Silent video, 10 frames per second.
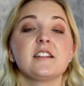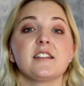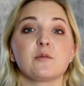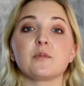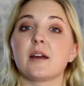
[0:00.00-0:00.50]

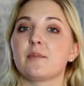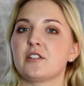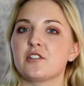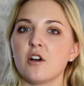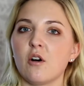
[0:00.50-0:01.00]
that we have been
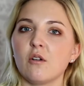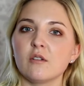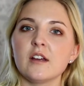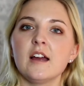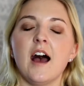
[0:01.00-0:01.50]

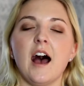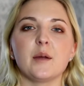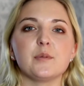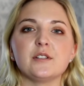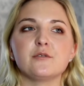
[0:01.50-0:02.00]
told.
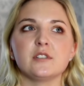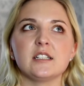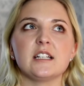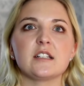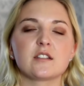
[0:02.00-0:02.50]
I've been
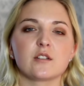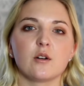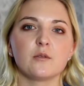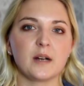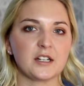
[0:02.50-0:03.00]
reading
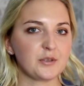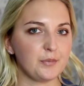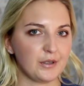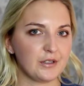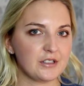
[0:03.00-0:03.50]
so much
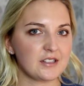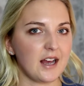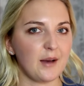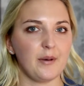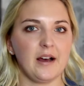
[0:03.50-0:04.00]
books
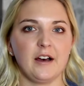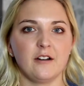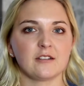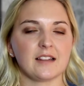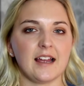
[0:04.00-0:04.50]

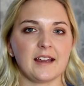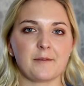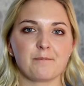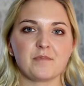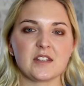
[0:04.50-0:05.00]
about
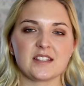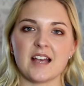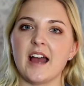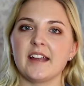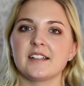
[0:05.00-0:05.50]

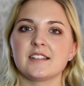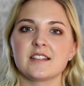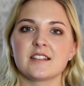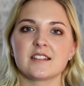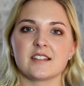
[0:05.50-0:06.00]

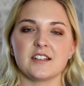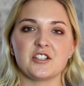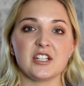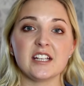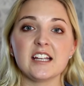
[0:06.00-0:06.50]
science
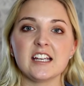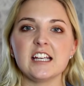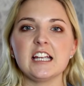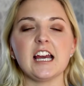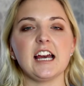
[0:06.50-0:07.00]

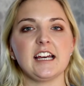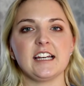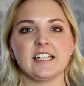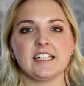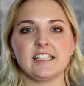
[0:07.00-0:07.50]
cheating
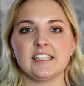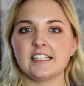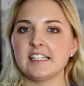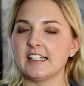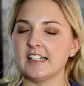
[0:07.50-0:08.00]
and
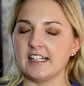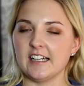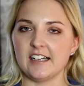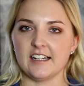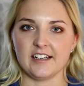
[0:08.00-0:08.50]

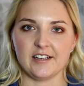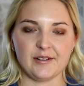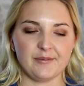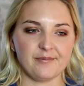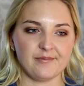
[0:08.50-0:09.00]

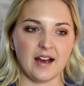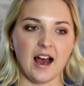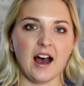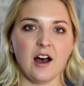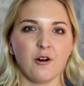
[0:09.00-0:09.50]

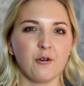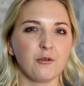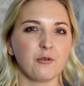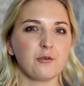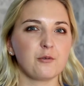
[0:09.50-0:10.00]

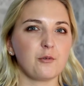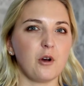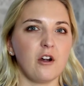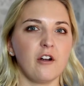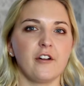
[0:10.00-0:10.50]
how
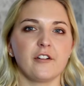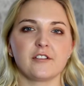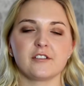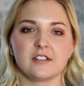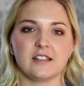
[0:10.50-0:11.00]

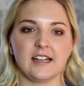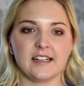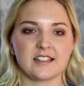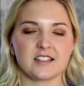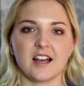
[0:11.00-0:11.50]
our
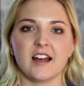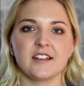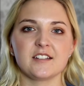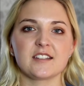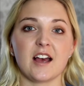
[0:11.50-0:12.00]

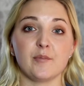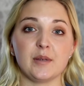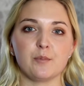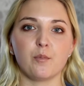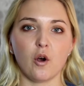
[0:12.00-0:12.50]
science have
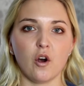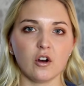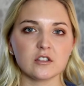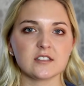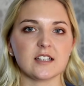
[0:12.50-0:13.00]
been
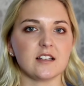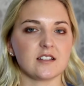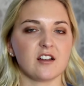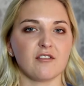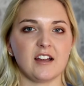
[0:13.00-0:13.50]
bought and
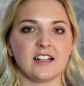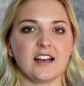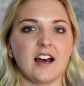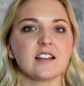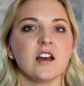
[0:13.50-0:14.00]
stuff like
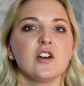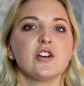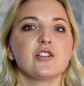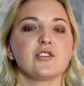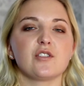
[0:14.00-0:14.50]
that.
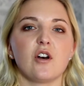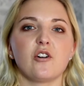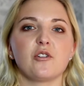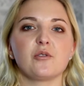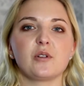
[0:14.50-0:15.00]

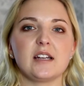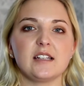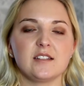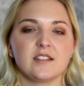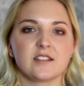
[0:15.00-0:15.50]
So
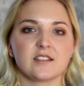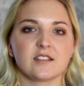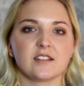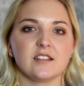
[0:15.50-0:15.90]
it's